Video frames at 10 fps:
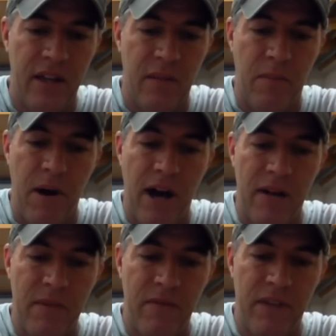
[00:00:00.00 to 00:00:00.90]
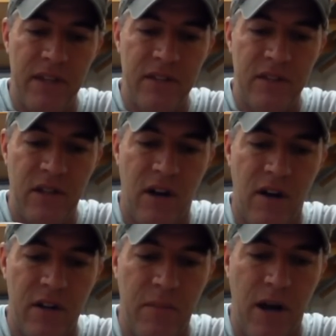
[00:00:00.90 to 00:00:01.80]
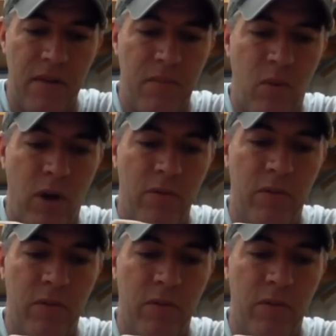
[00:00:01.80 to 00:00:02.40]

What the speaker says: the bottom of this star, the bottom point